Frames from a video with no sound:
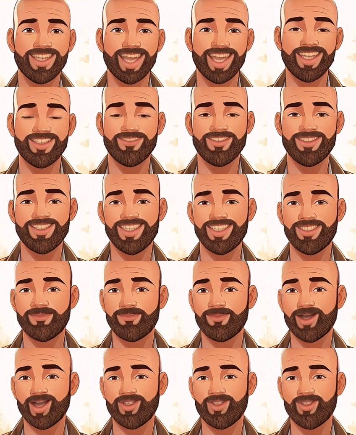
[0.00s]
and the
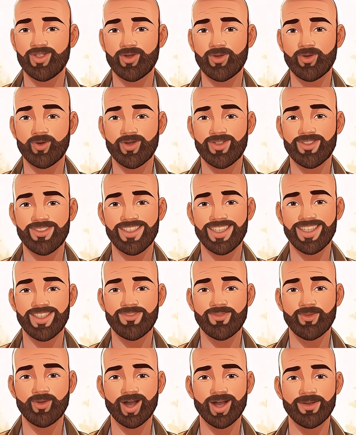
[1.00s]
latest model would
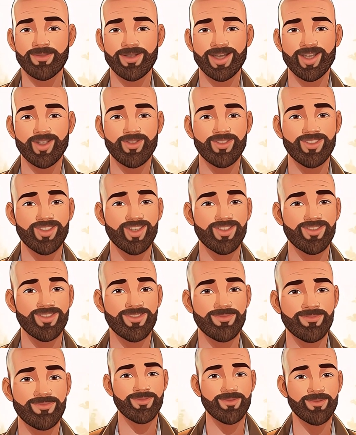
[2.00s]
give way better results.